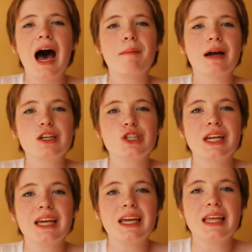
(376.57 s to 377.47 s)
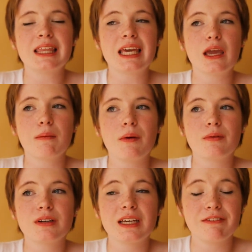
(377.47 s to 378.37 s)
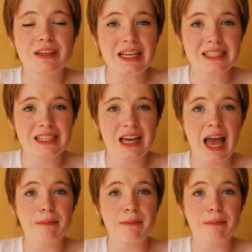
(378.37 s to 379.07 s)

I'm actually thinking about giving this,